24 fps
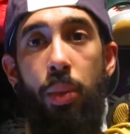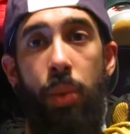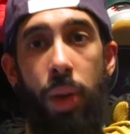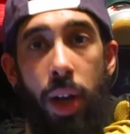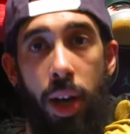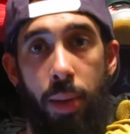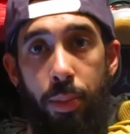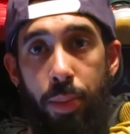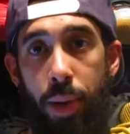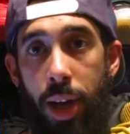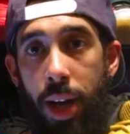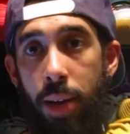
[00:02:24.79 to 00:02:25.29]
What
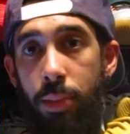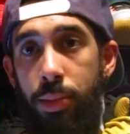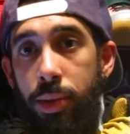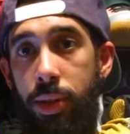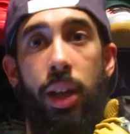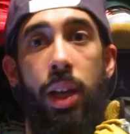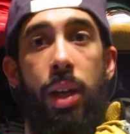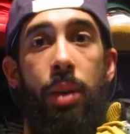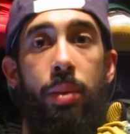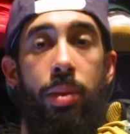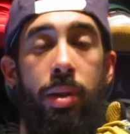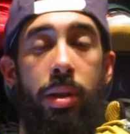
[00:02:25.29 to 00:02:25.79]
up, Pabs?
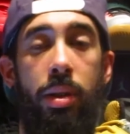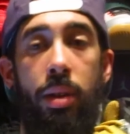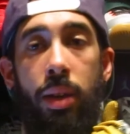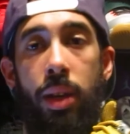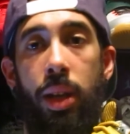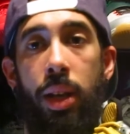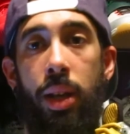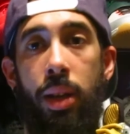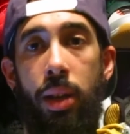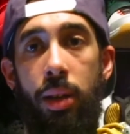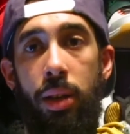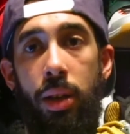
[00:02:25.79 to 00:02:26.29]
He was
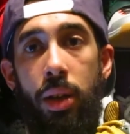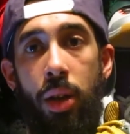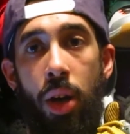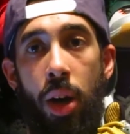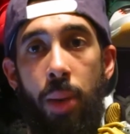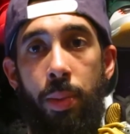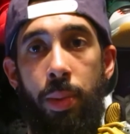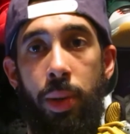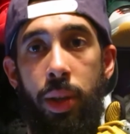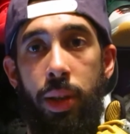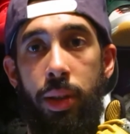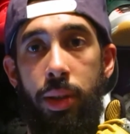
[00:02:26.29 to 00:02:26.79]
looking at
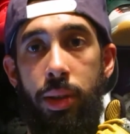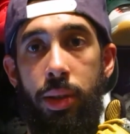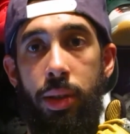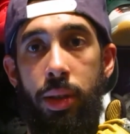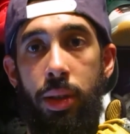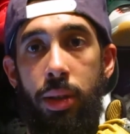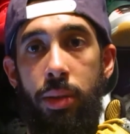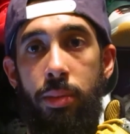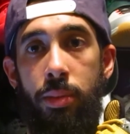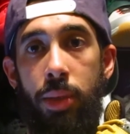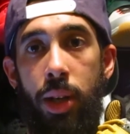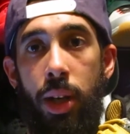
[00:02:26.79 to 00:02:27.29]
copying some
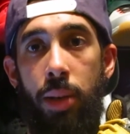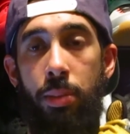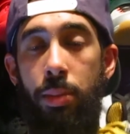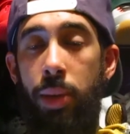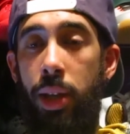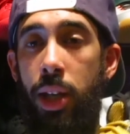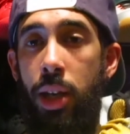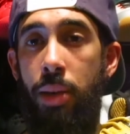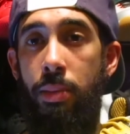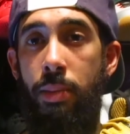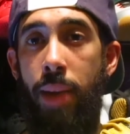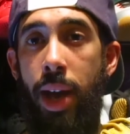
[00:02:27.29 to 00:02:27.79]

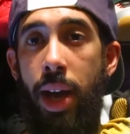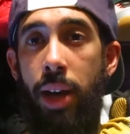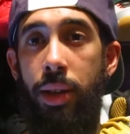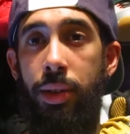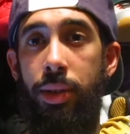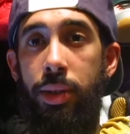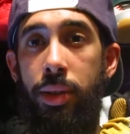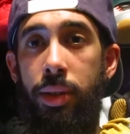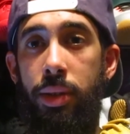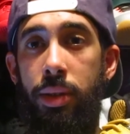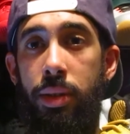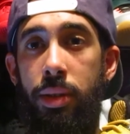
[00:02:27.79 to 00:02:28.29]
Mickey
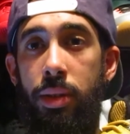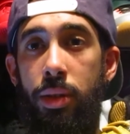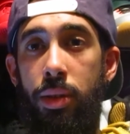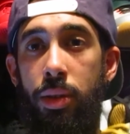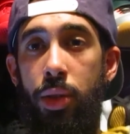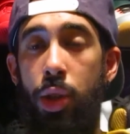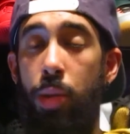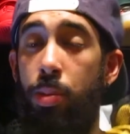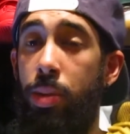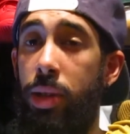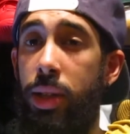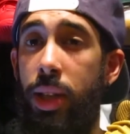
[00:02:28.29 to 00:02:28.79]
Mouse
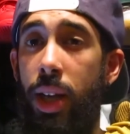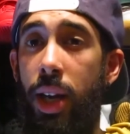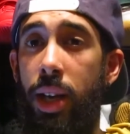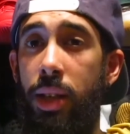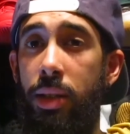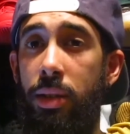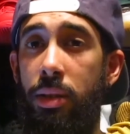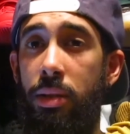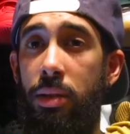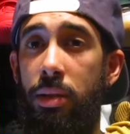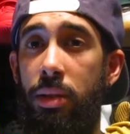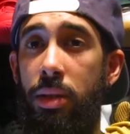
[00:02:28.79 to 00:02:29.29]

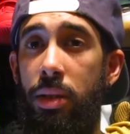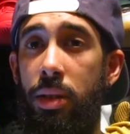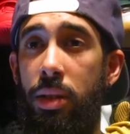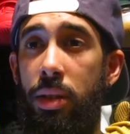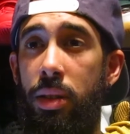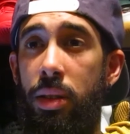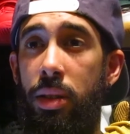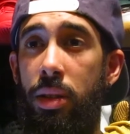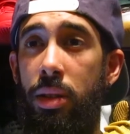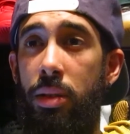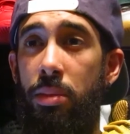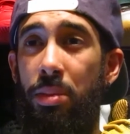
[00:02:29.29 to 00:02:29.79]
Superstars,
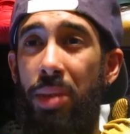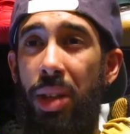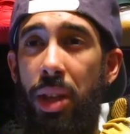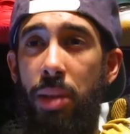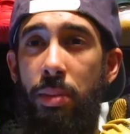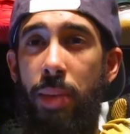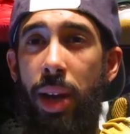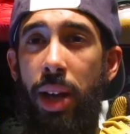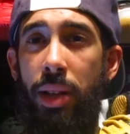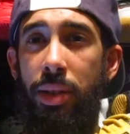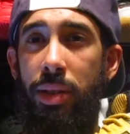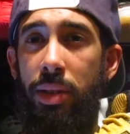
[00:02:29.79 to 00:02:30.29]
Mickey
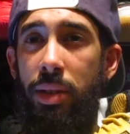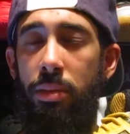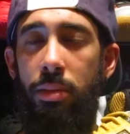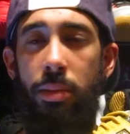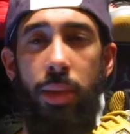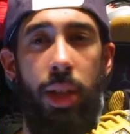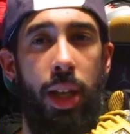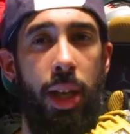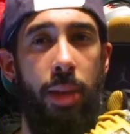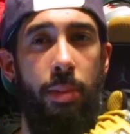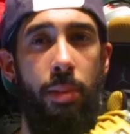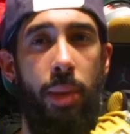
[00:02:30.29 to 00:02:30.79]

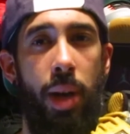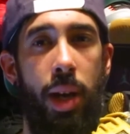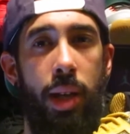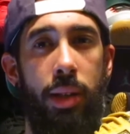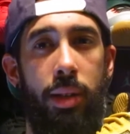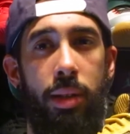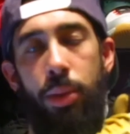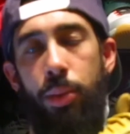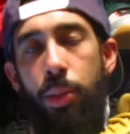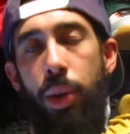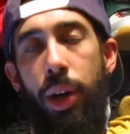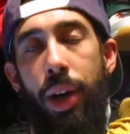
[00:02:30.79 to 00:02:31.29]

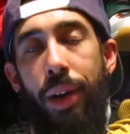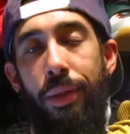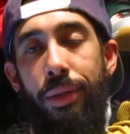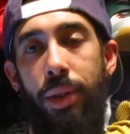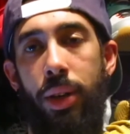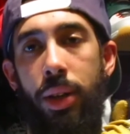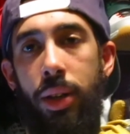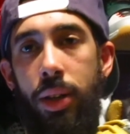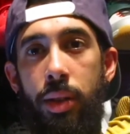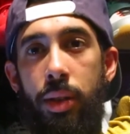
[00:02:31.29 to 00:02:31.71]
Mouse, or whatever.